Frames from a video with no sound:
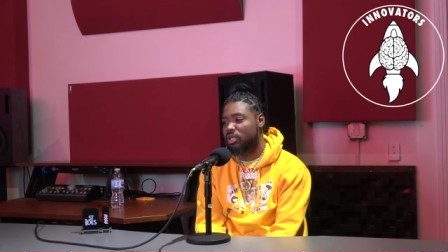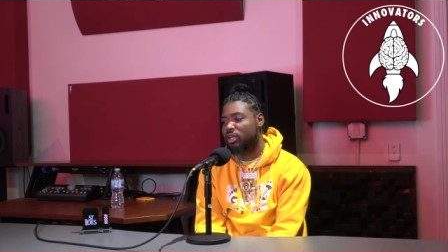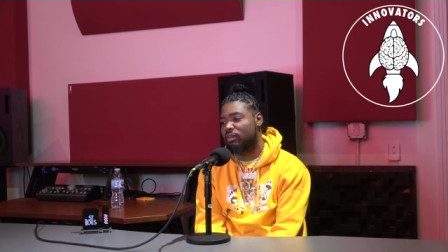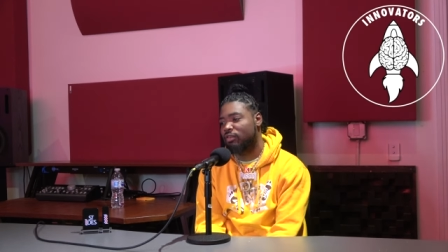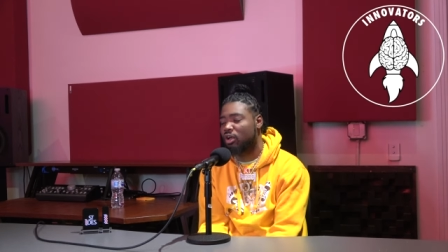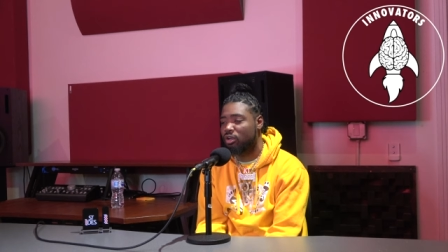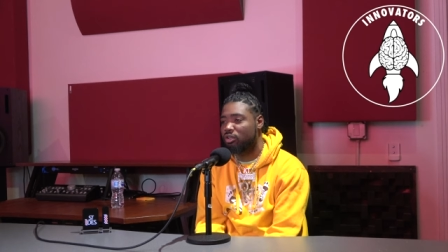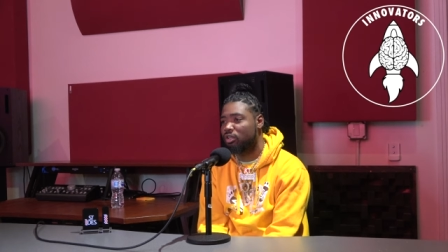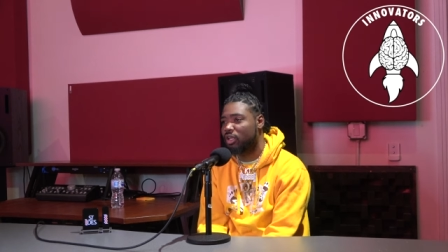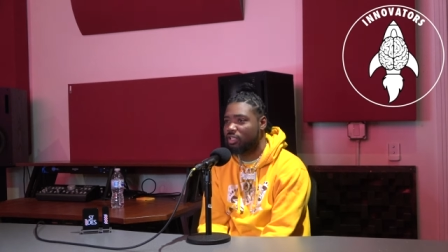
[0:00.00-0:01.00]
Like yeah. if y'all
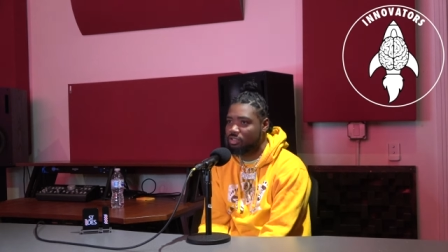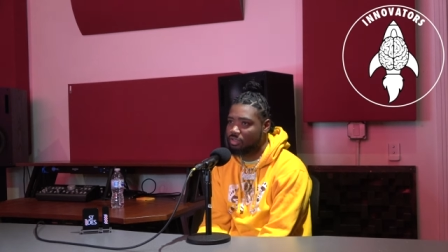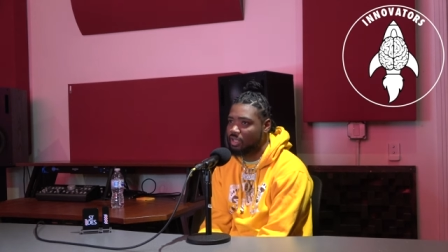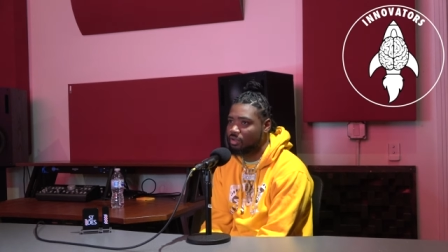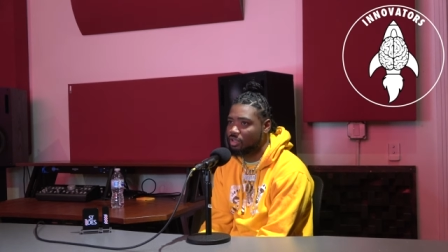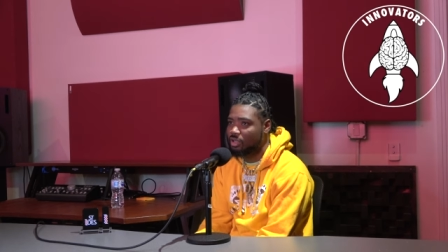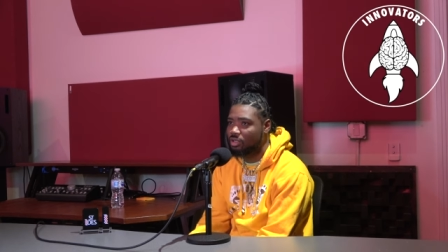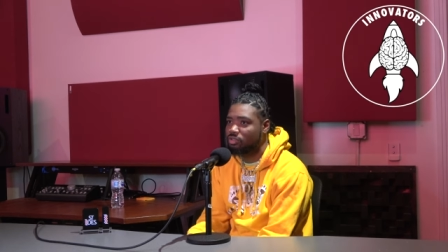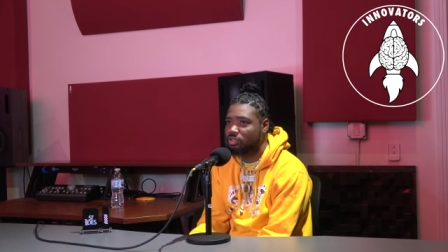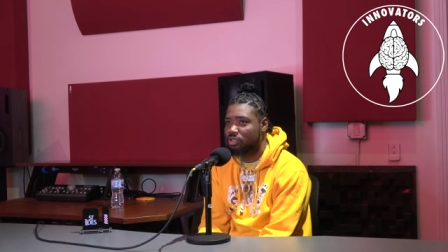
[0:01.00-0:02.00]
gonna do that, do that on your
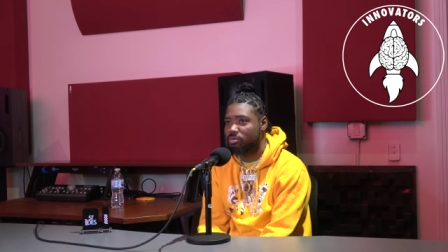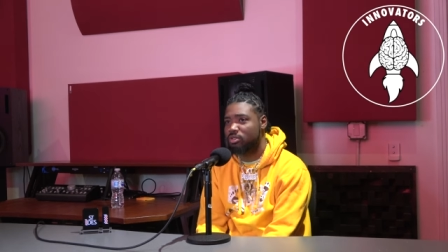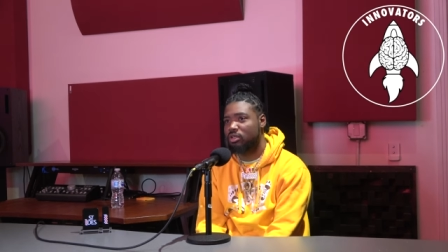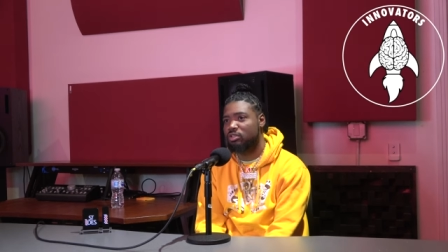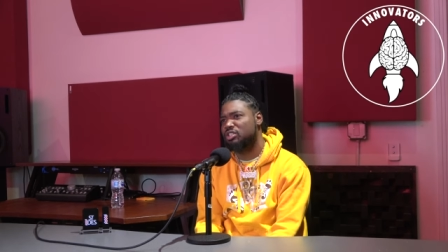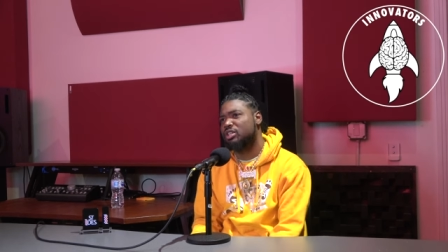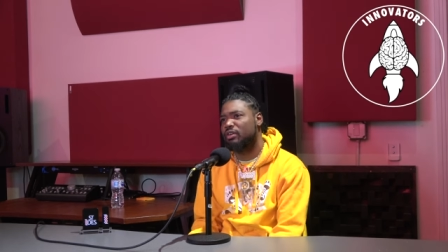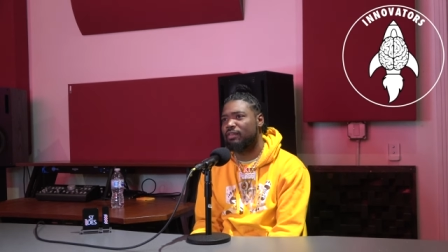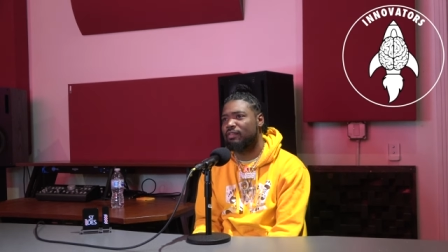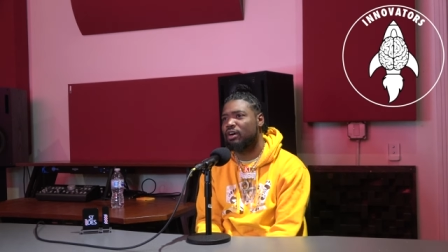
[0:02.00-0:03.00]
own terms. You know, just
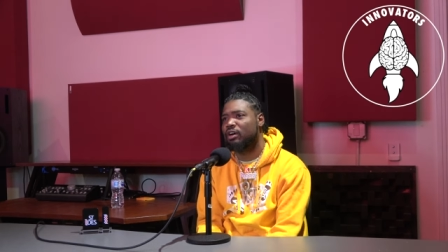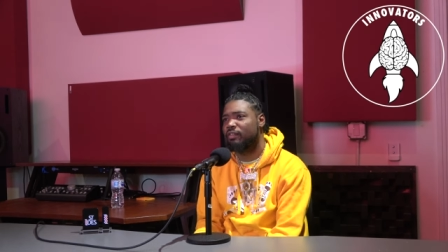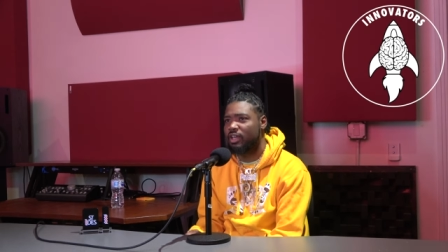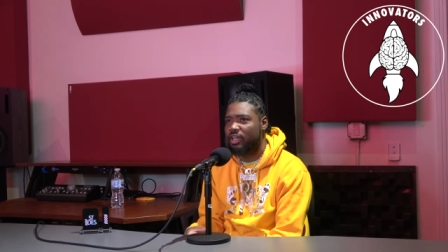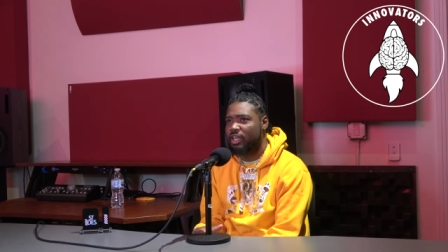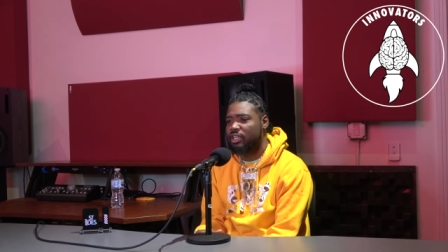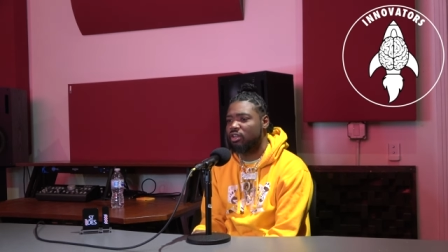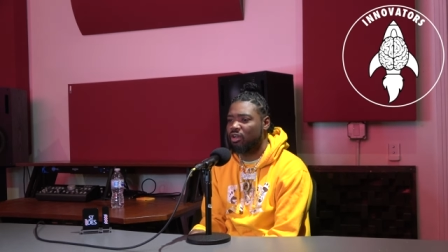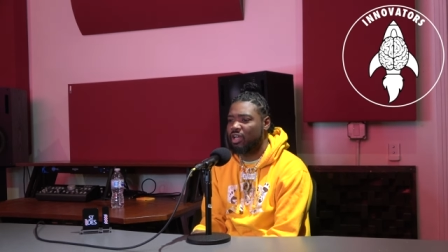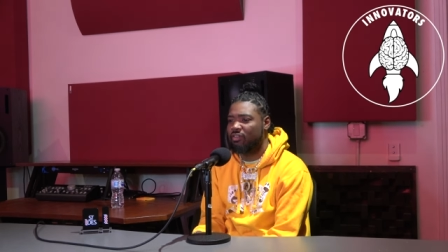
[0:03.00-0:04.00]
don't involve,
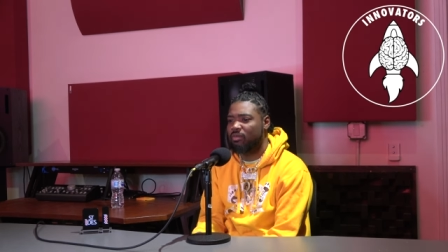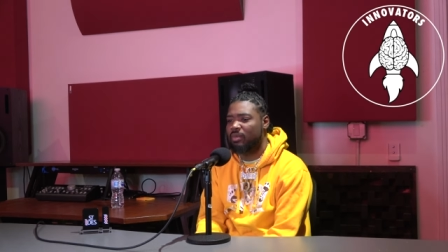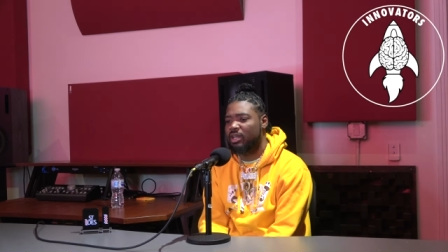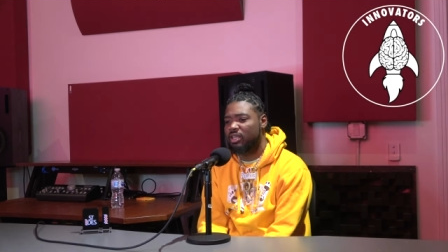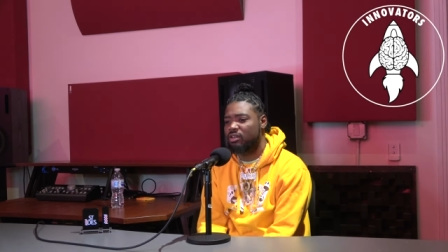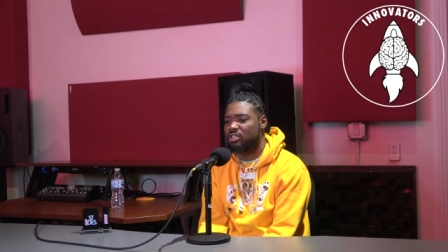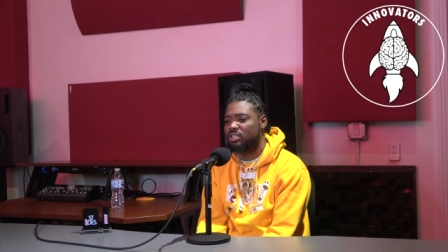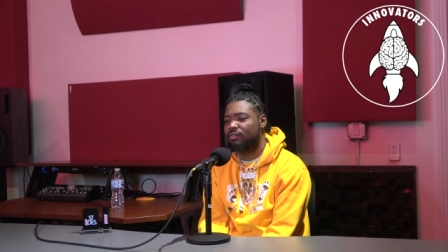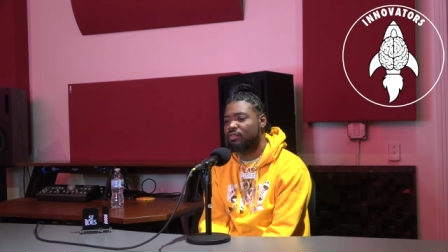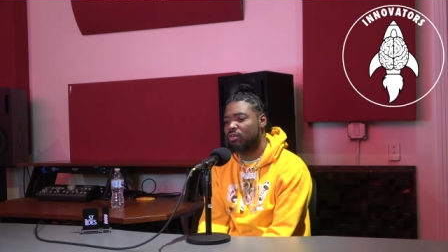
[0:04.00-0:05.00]
you know, everybody else.
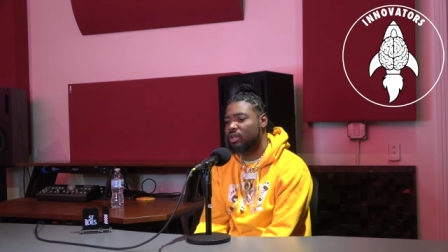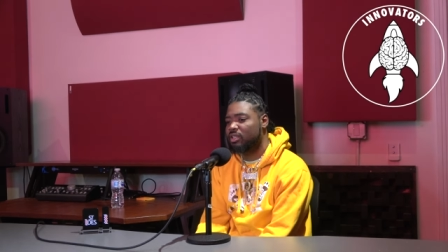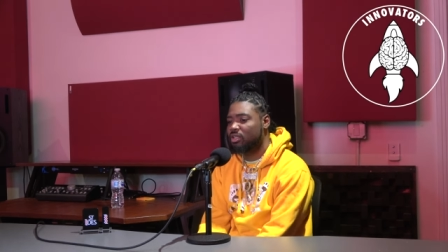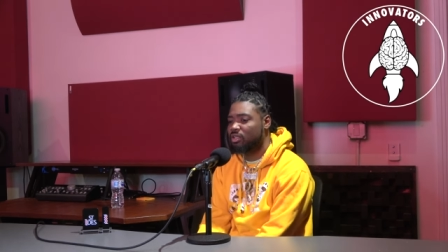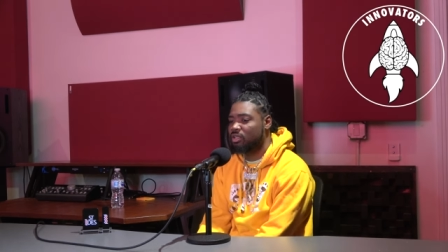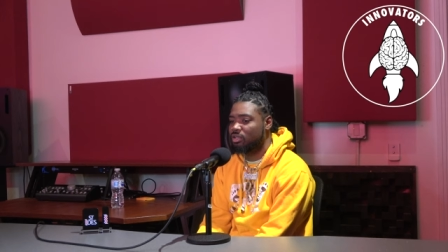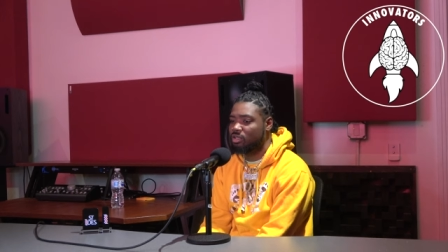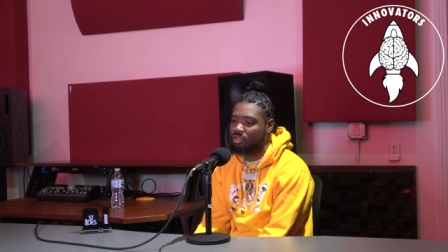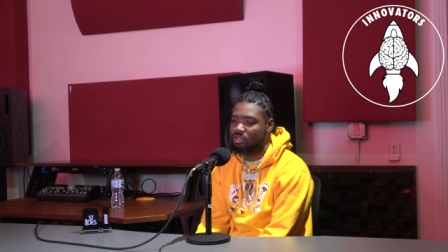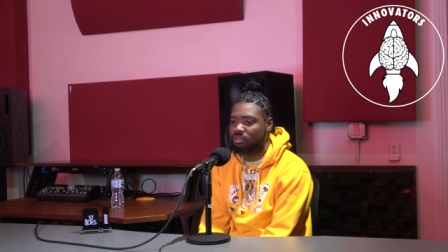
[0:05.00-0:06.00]
Just avoid the, you
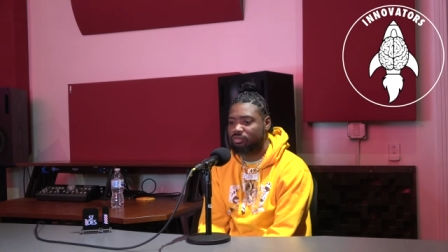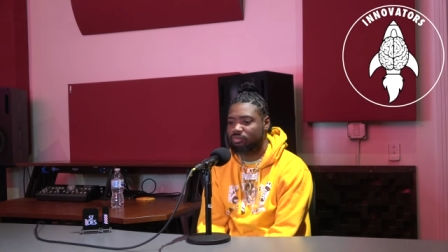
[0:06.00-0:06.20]
know,